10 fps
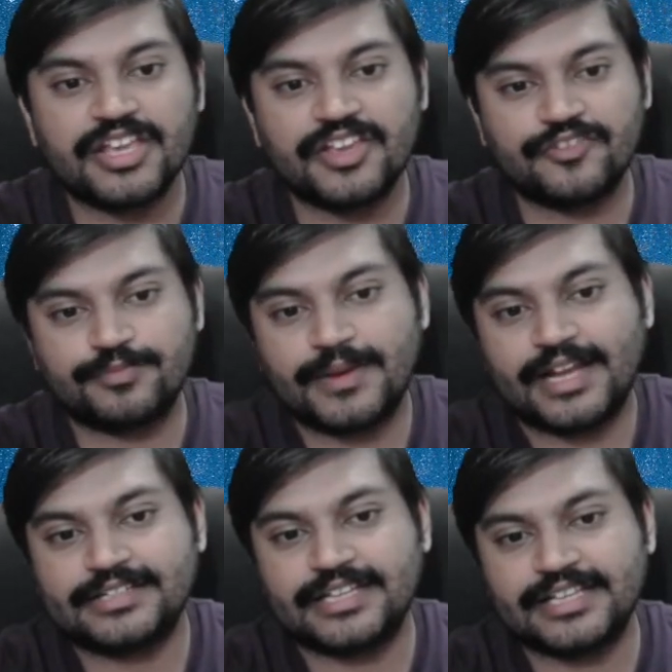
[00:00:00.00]
if
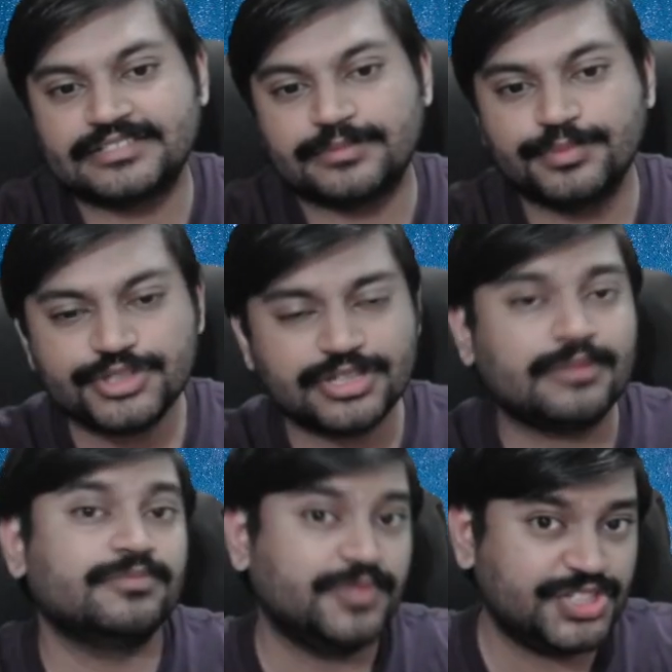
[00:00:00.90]
black takes the
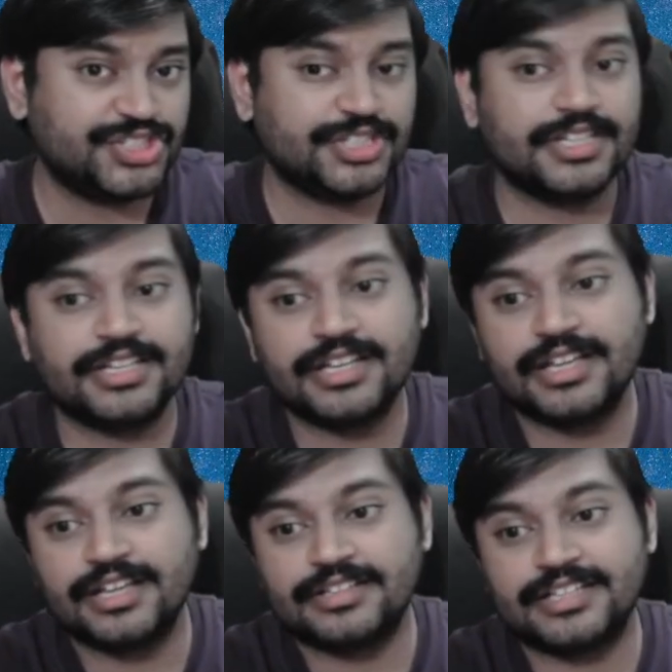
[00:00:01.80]
bishop, which she did,
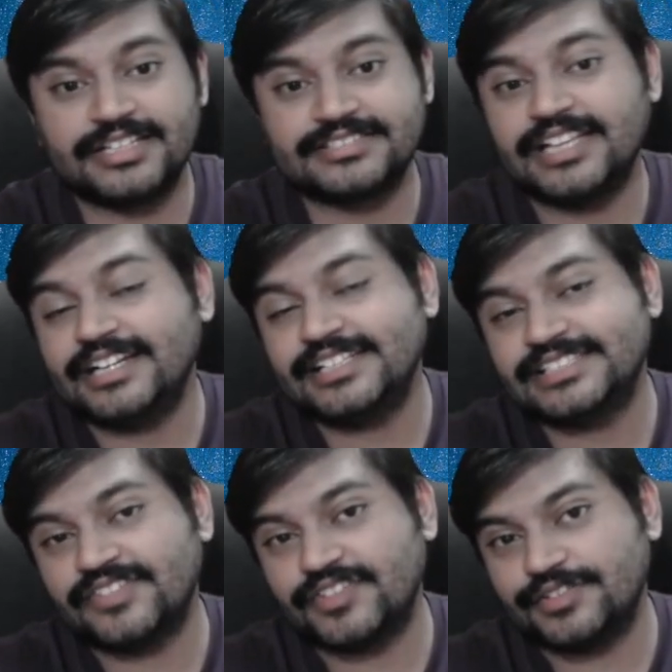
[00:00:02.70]
there is knight
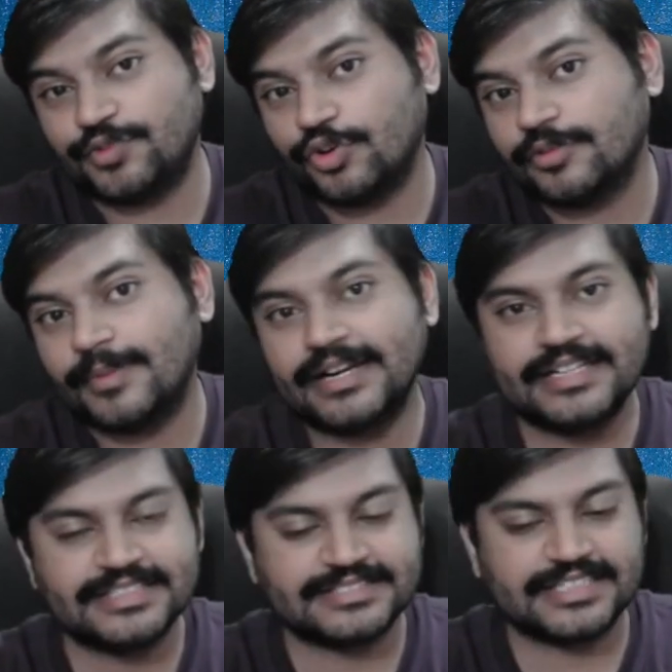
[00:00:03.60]
e7 followed by
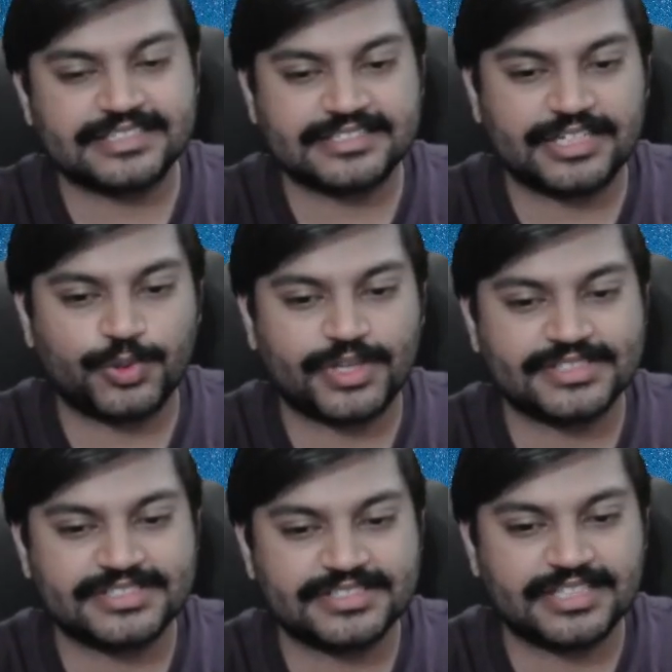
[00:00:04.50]
d6, and you
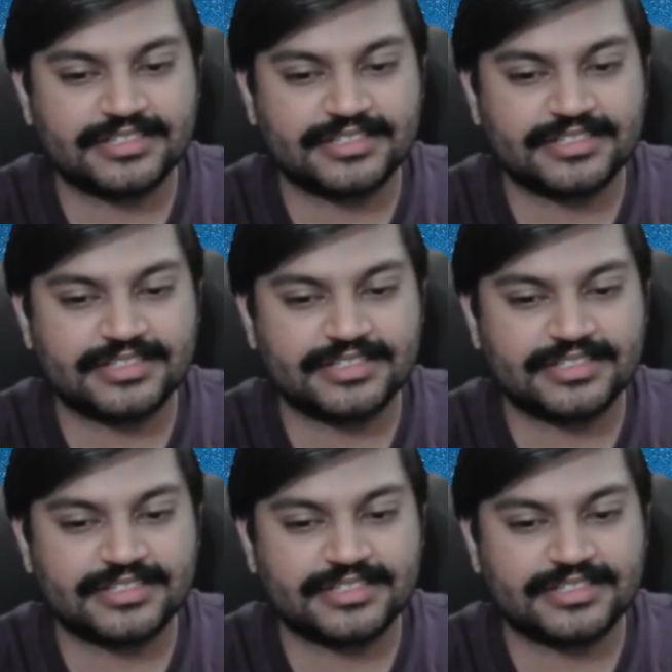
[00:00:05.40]
can see that